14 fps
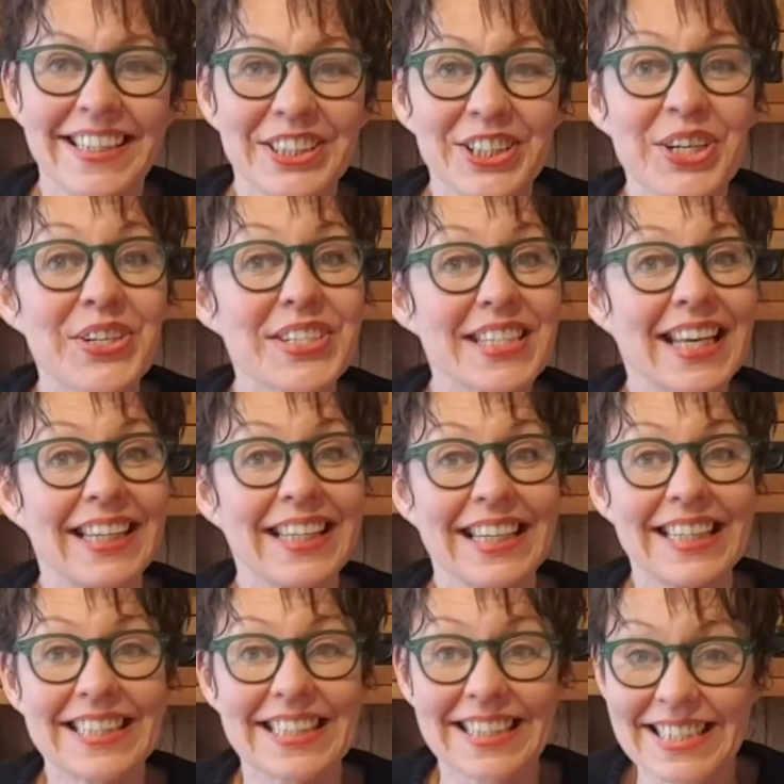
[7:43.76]
Dogs can
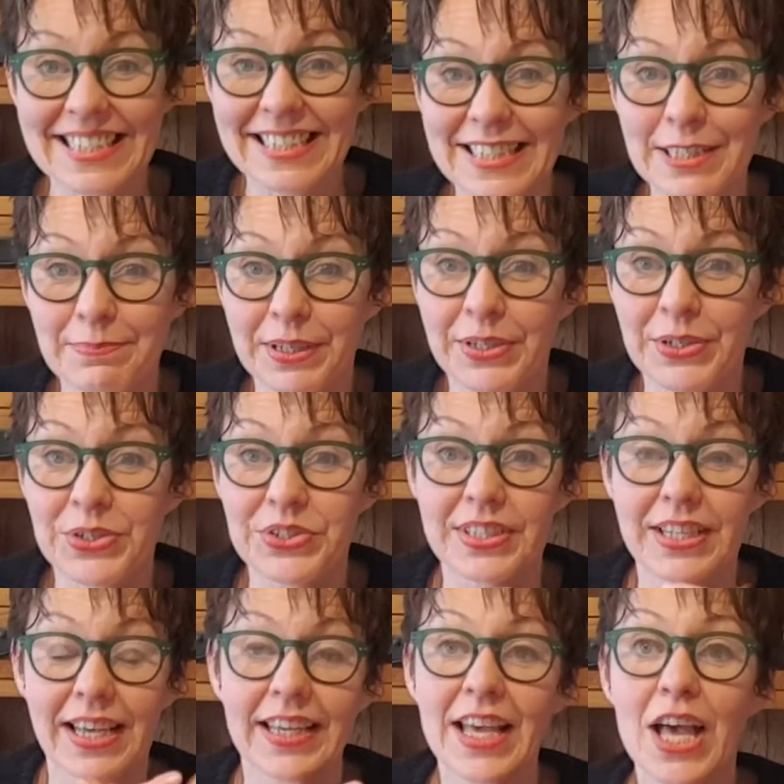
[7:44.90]
eat tinsels because
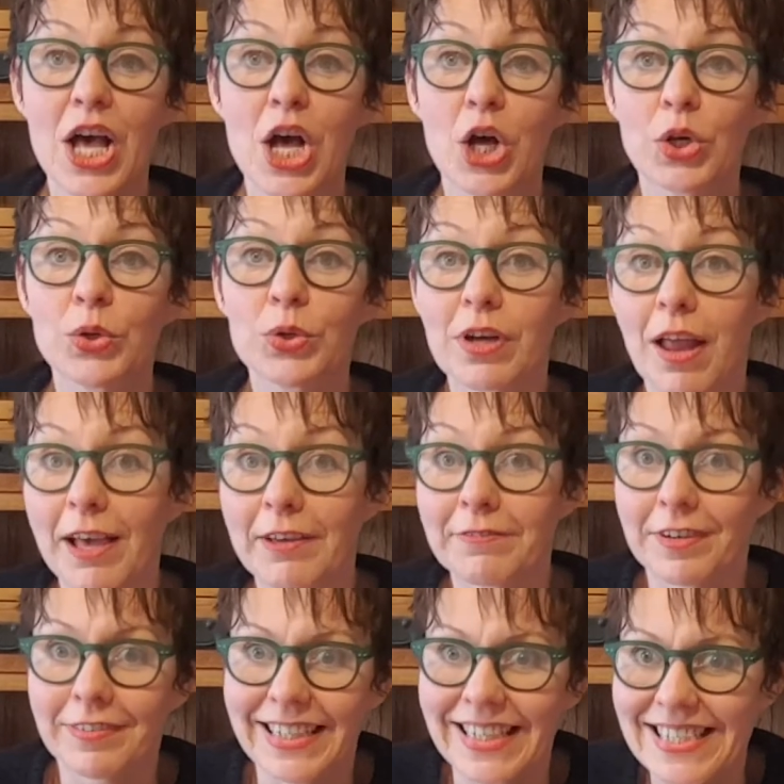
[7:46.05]
they look like
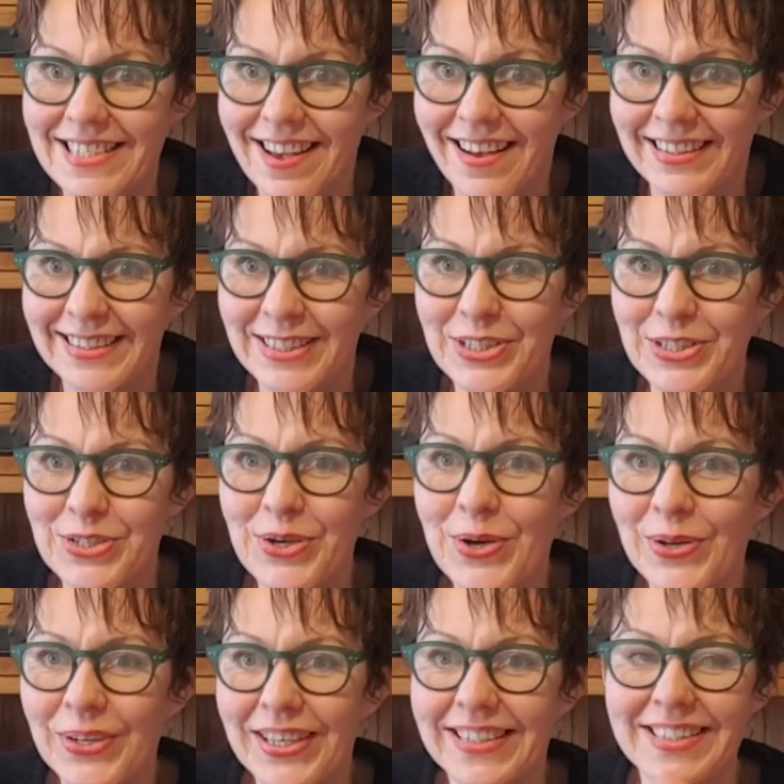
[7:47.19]
very exciting
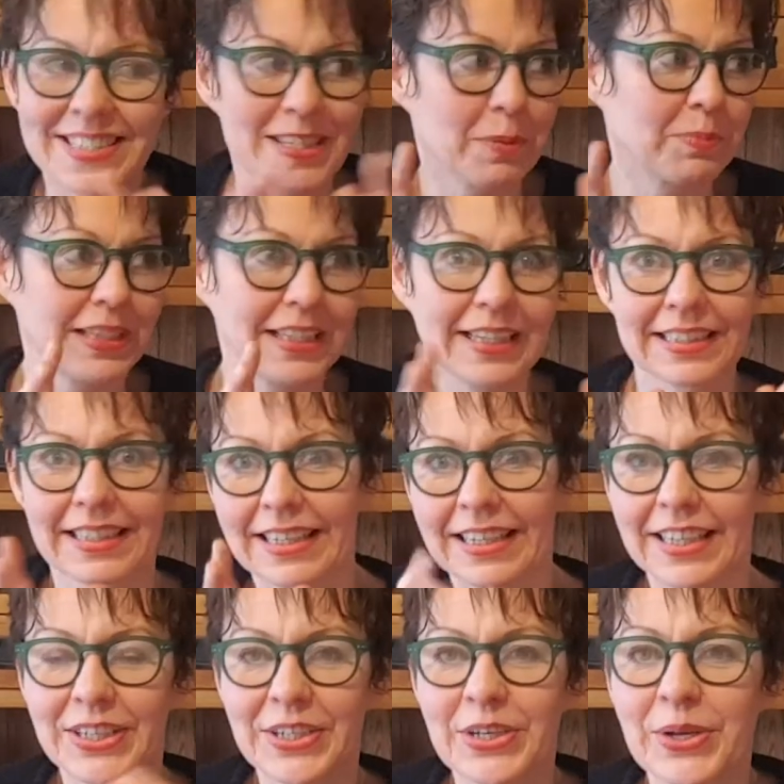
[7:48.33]
toy and something,
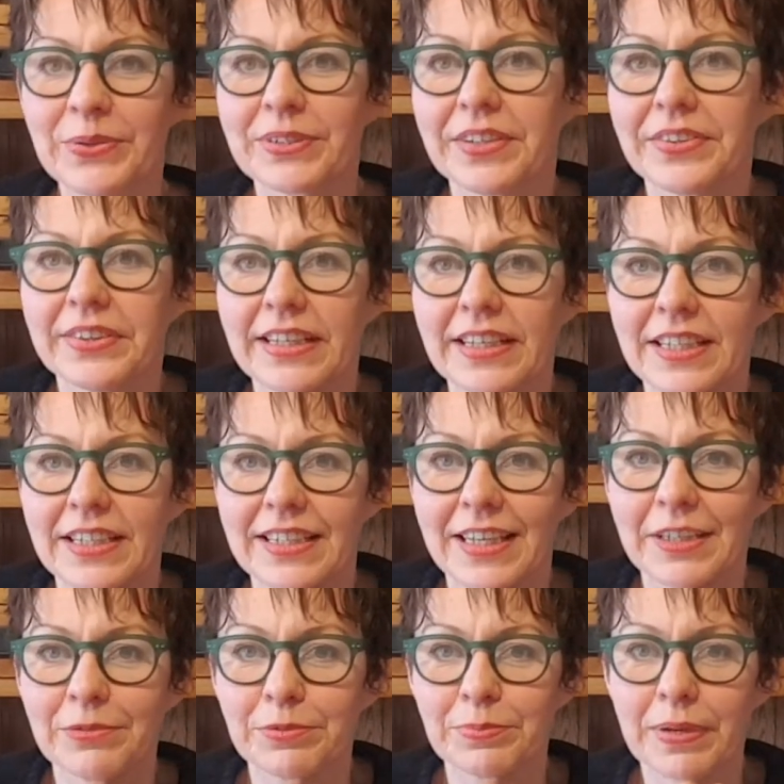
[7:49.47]
they're thinking they
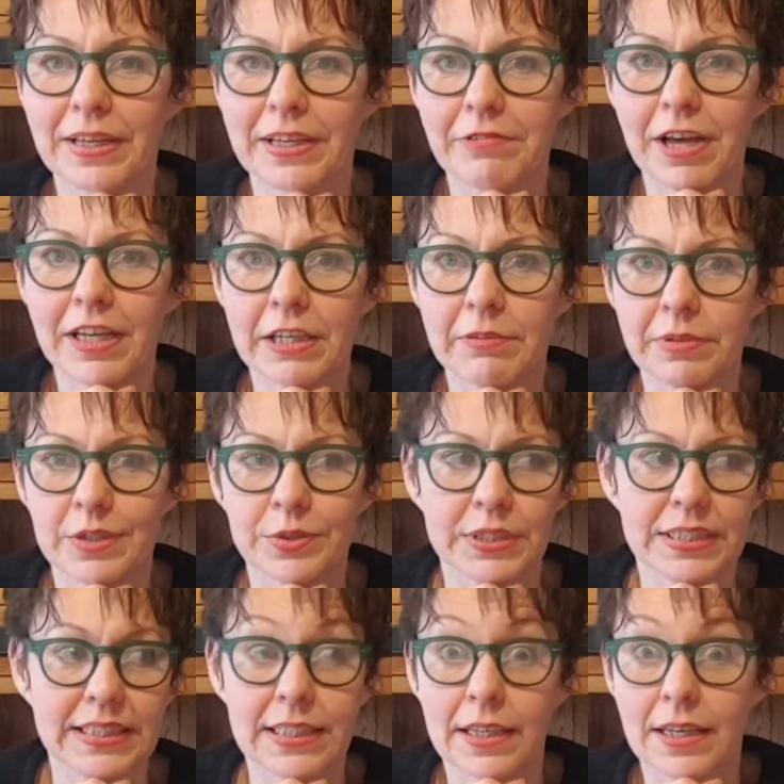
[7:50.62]
could play rugby with or
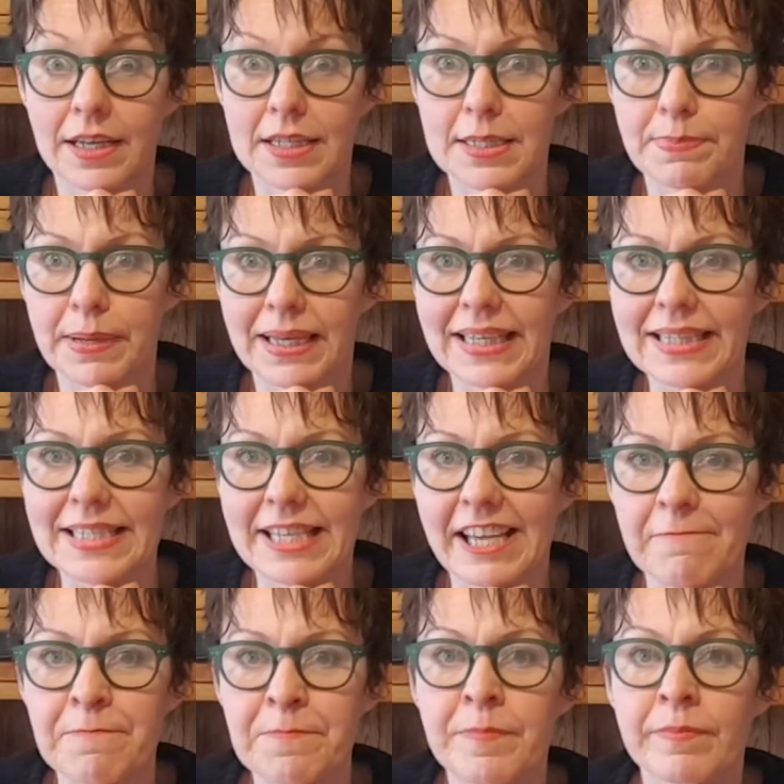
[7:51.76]
eat it like spaghetti.
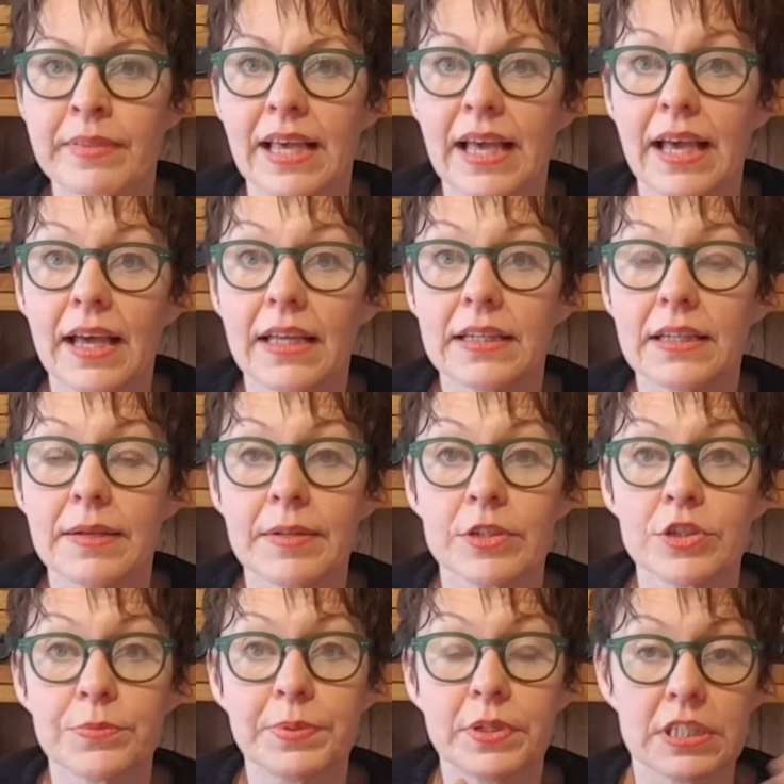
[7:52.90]
And
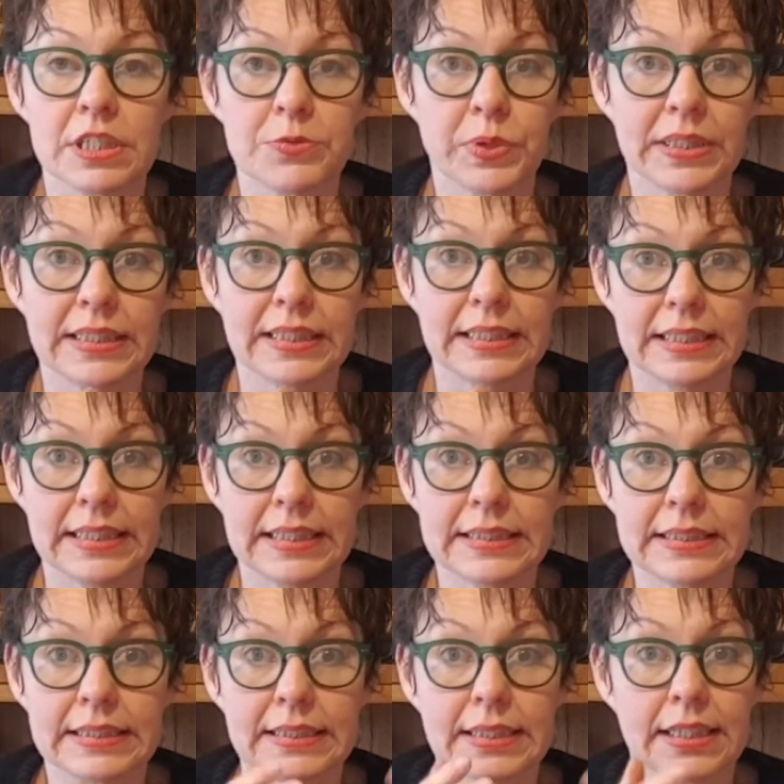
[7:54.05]
to be honest, when they eat
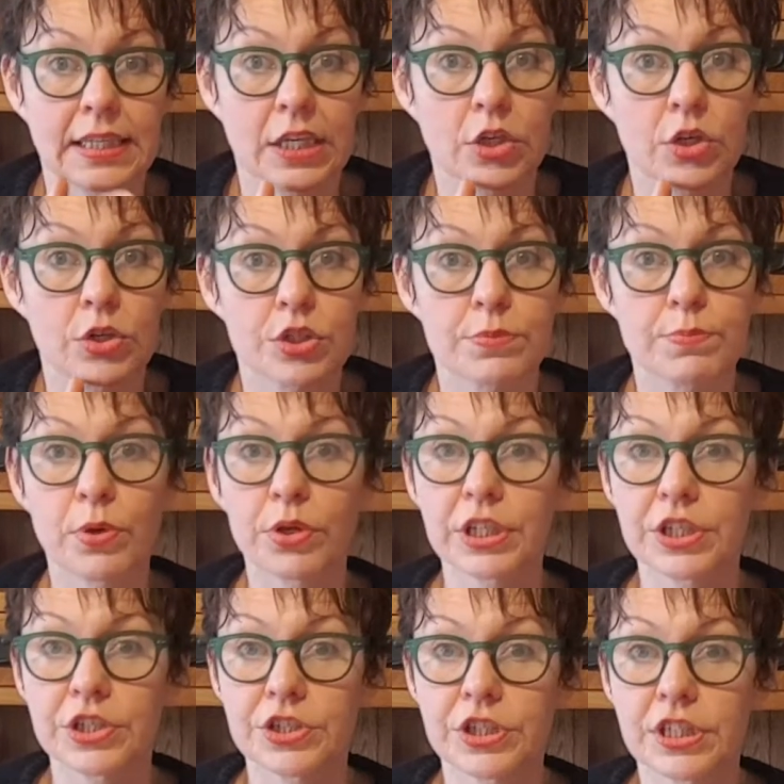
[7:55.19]
them, they can cause
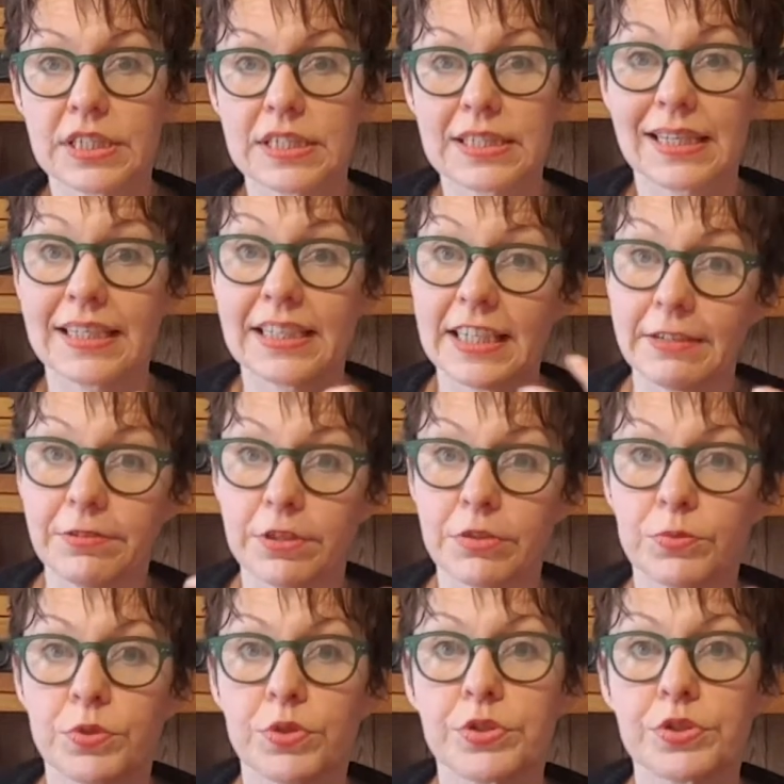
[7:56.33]
blockages and even
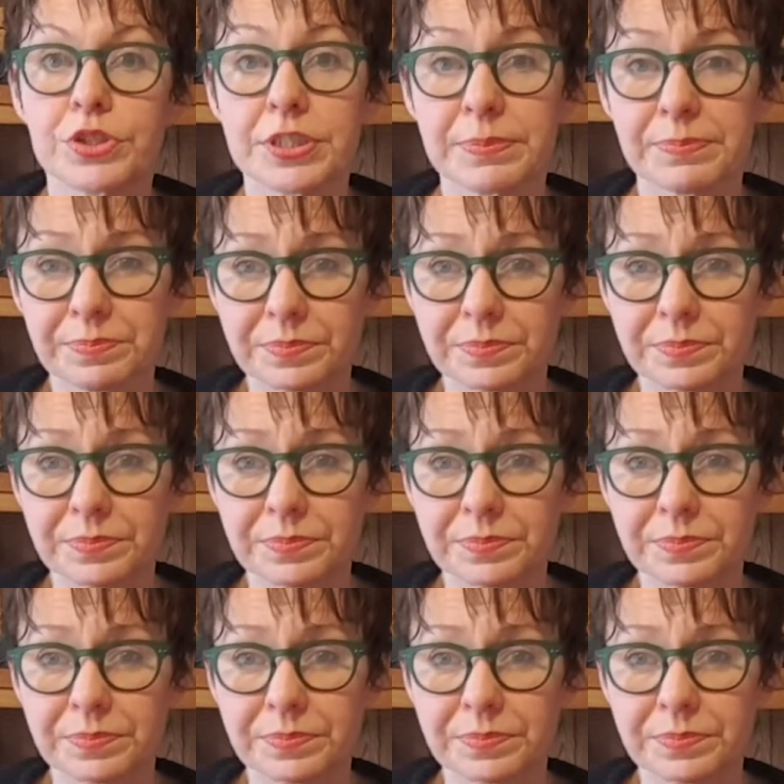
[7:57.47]
worse,